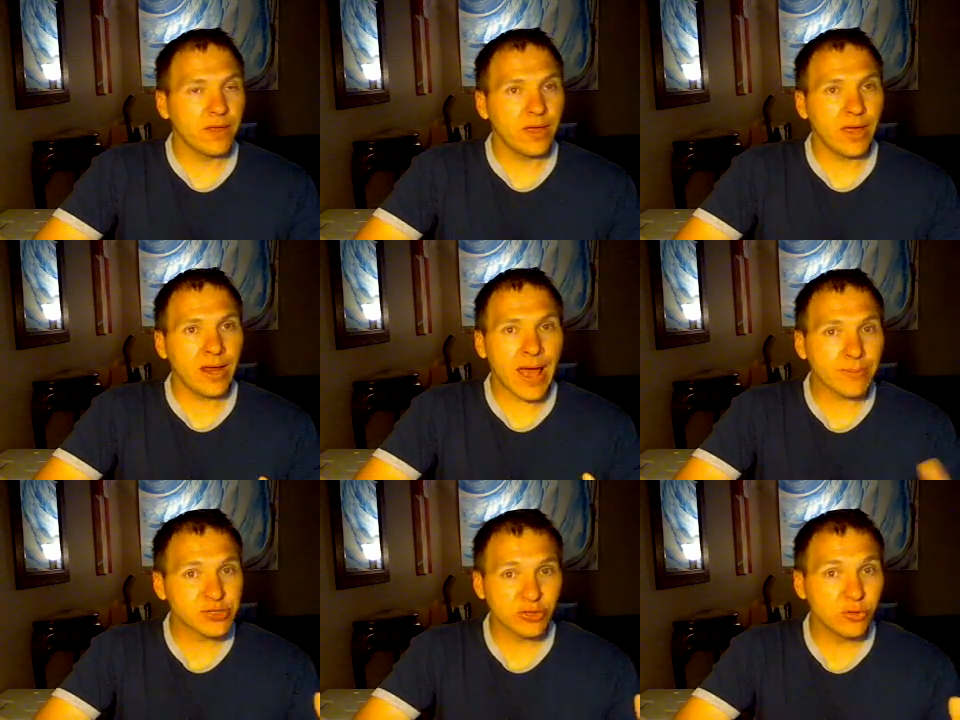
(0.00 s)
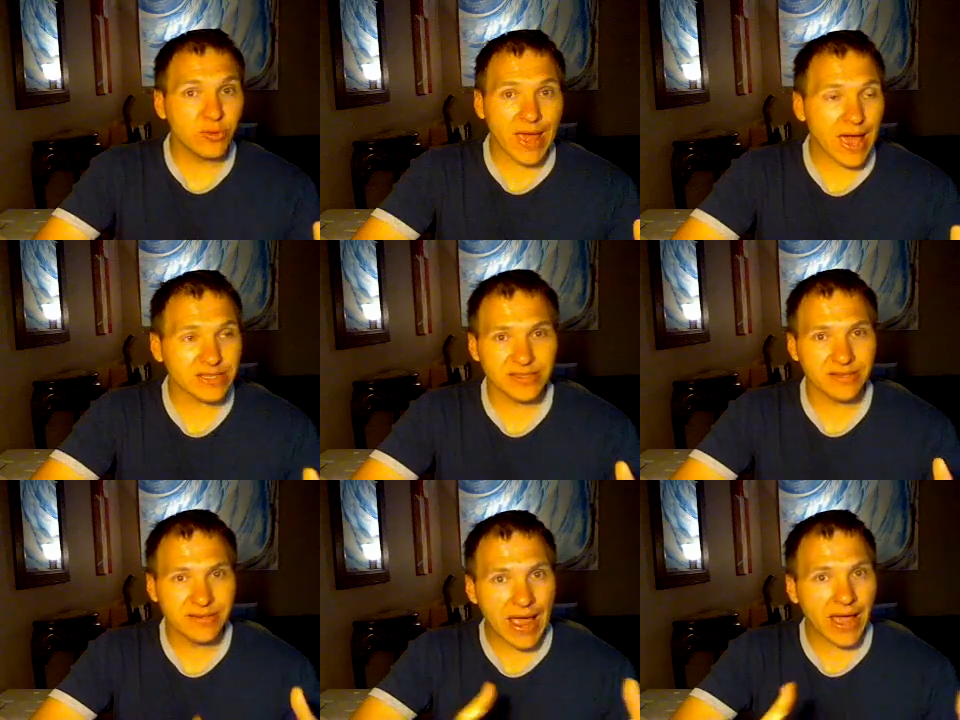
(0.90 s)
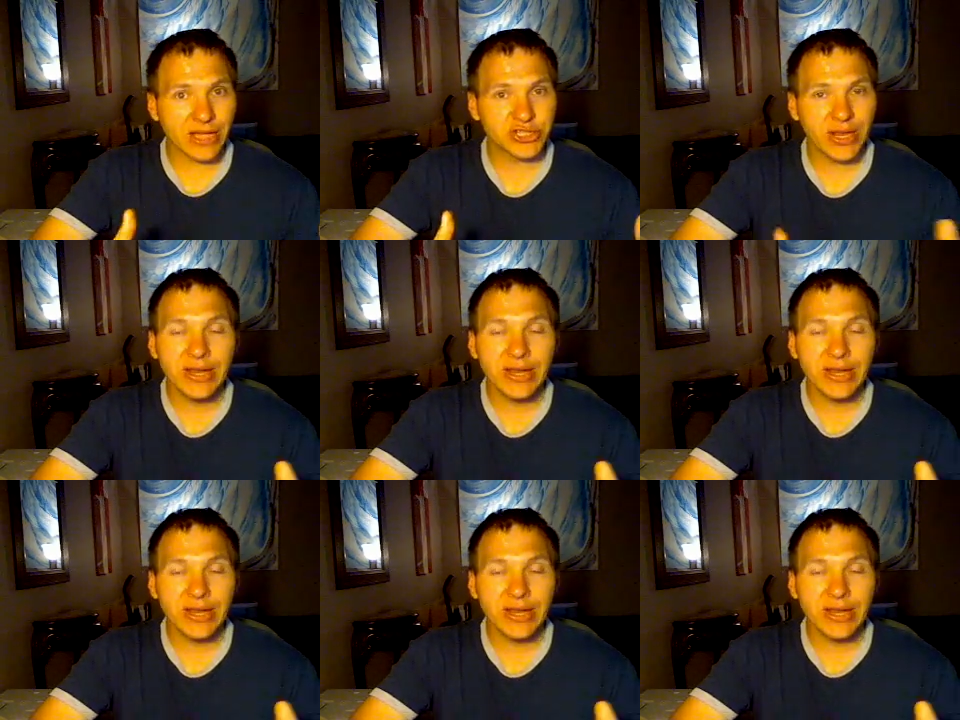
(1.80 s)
it absolutely has to dash